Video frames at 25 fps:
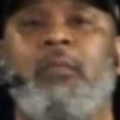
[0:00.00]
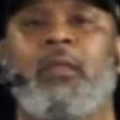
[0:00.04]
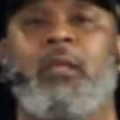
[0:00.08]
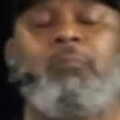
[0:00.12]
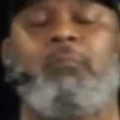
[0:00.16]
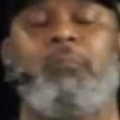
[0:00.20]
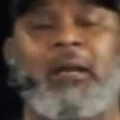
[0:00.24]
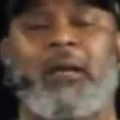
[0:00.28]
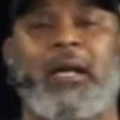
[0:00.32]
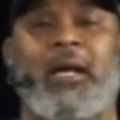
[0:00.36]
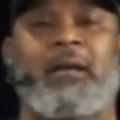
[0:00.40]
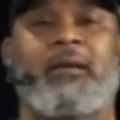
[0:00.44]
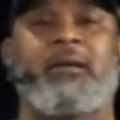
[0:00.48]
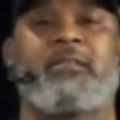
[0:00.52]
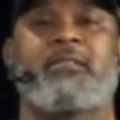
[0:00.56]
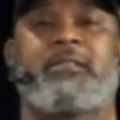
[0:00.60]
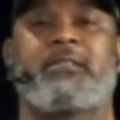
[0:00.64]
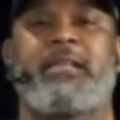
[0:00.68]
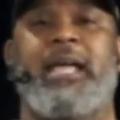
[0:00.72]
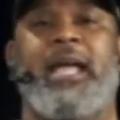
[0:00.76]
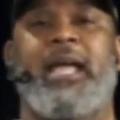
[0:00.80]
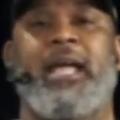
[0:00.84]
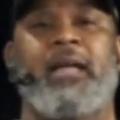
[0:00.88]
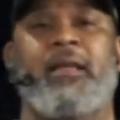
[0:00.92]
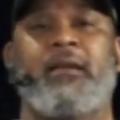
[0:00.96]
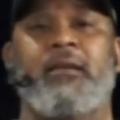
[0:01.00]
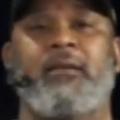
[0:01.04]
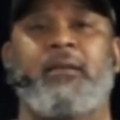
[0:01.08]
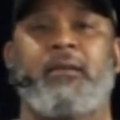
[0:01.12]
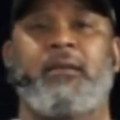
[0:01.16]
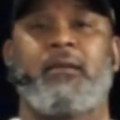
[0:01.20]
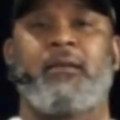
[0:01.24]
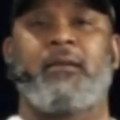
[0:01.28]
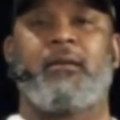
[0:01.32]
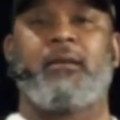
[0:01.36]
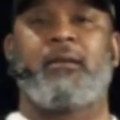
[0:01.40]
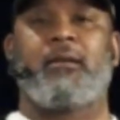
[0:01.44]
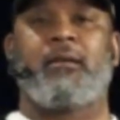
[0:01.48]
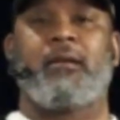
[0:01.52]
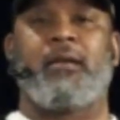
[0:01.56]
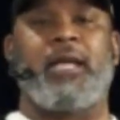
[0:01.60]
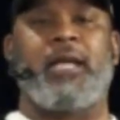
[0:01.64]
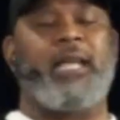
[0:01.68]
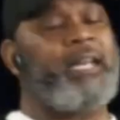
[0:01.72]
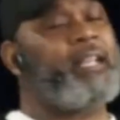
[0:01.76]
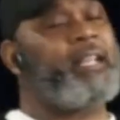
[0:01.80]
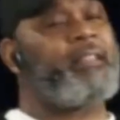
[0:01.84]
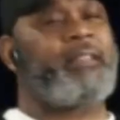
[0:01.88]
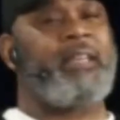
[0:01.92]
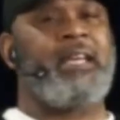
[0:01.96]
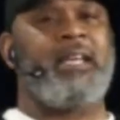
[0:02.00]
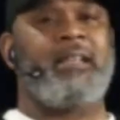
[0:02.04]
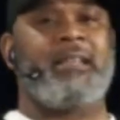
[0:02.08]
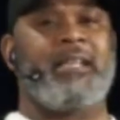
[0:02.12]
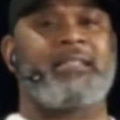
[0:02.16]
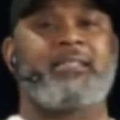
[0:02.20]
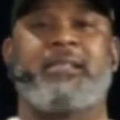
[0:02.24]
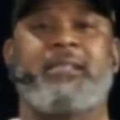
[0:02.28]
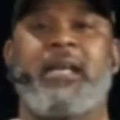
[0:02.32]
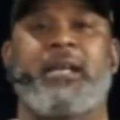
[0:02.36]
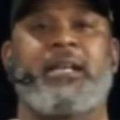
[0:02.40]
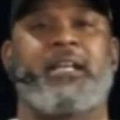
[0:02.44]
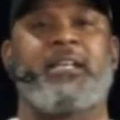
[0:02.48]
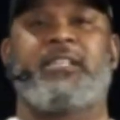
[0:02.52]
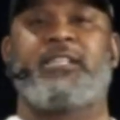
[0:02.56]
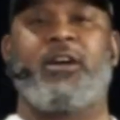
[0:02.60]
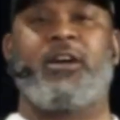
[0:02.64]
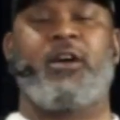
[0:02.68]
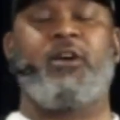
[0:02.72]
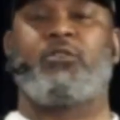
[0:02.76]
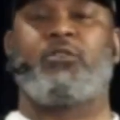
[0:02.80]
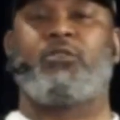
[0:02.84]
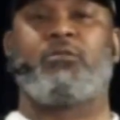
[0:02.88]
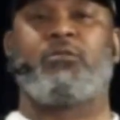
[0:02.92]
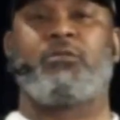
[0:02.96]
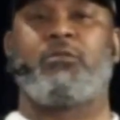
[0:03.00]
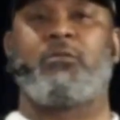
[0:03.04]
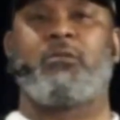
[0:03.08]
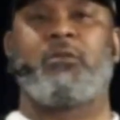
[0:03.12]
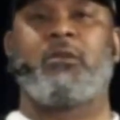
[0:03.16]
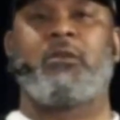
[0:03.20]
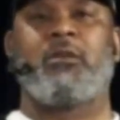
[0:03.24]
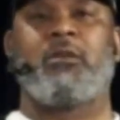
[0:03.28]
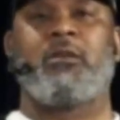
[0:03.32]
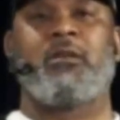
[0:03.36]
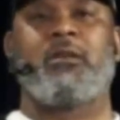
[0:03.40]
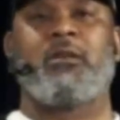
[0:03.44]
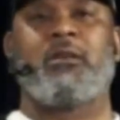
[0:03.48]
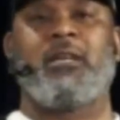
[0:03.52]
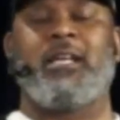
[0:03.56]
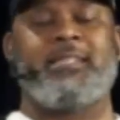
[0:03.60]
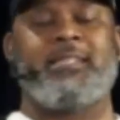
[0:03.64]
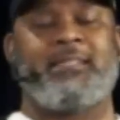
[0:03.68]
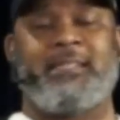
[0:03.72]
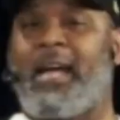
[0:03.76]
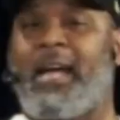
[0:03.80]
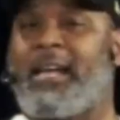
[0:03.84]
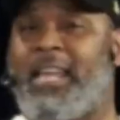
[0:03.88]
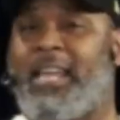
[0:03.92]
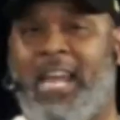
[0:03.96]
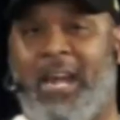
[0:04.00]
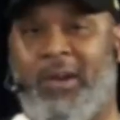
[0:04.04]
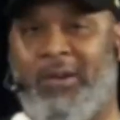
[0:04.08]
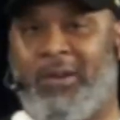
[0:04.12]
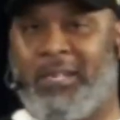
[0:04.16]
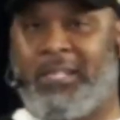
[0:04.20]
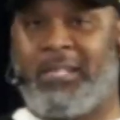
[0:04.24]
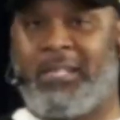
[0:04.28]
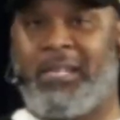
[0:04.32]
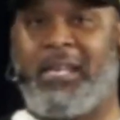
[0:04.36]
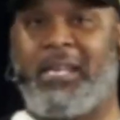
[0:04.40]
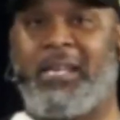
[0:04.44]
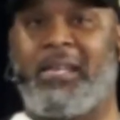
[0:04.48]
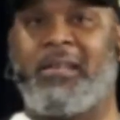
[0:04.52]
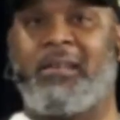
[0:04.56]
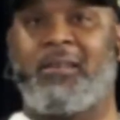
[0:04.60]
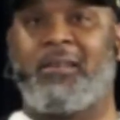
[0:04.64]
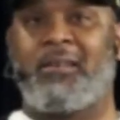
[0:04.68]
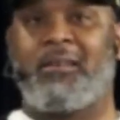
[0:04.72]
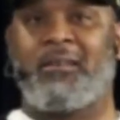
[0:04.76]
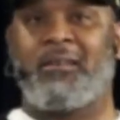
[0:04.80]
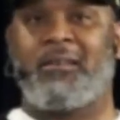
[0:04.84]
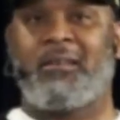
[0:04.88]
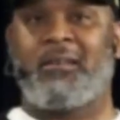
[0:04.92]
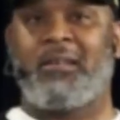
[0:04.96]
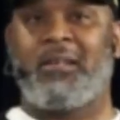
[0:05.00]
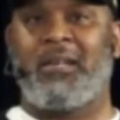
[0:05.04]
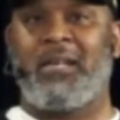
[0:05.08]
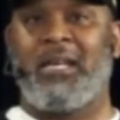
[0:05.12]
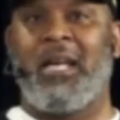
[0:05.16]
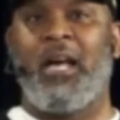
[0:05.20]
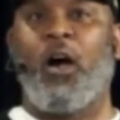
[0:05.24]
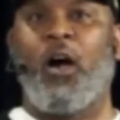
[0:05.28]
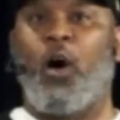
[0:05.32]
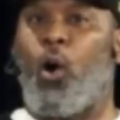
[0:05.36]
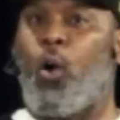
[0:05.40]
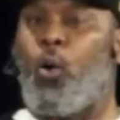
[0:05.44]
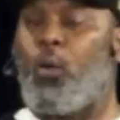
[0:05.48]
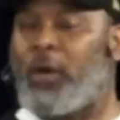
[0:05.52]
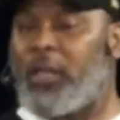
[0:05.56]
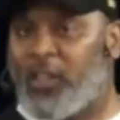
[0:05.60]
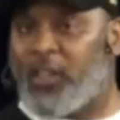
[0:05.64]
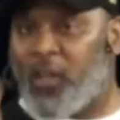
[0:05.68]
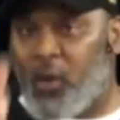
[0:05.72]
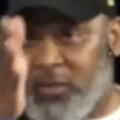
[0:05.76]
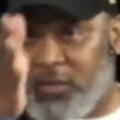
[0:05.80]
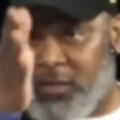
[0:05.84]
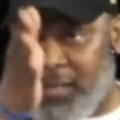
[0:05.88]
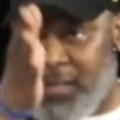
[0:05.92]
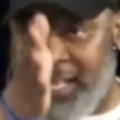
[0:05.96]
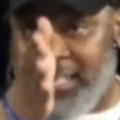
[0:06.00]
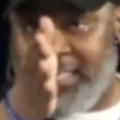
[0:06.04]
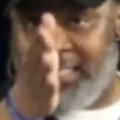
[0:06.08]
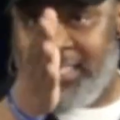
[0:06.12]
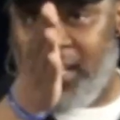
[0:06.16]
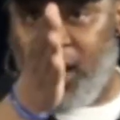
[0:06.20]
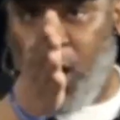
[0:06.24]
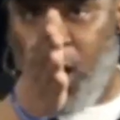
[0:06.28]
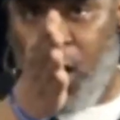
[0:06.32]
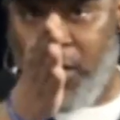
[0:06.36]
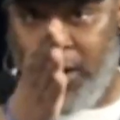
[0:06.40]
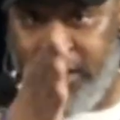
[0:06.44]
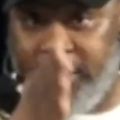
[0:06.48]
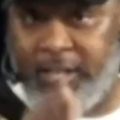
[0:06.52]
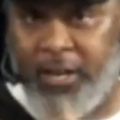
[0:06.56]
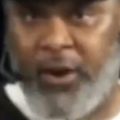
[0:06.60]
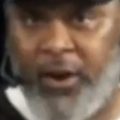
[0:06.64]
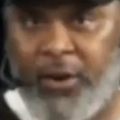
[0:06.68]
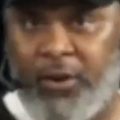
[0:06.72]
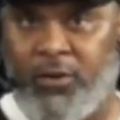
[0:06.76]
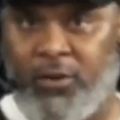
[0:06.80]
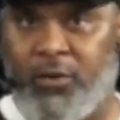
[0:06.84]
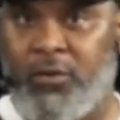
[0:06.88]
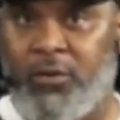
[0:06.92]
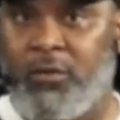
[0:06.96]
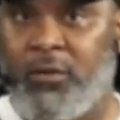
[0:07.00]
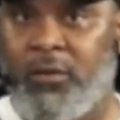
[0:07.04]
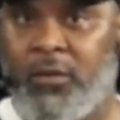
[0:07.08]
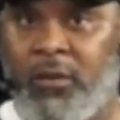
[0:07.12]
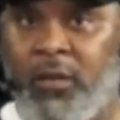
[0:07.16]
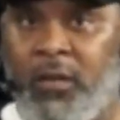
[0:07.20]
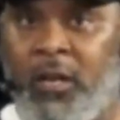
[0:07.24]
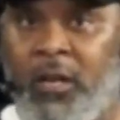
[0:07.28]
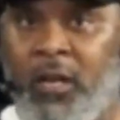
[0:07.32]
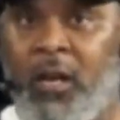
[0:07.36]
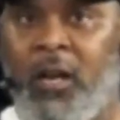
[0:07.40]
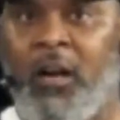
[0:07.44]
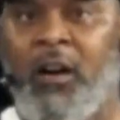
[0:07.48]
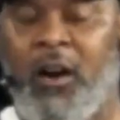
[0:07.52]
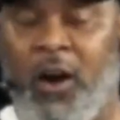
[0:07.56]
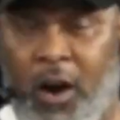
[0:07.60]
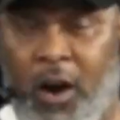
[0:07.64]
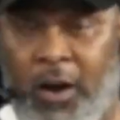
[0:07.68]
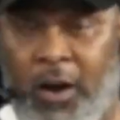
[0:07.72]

But understand, anything that's not eternal is not guaranteed. Only those things that are eternal are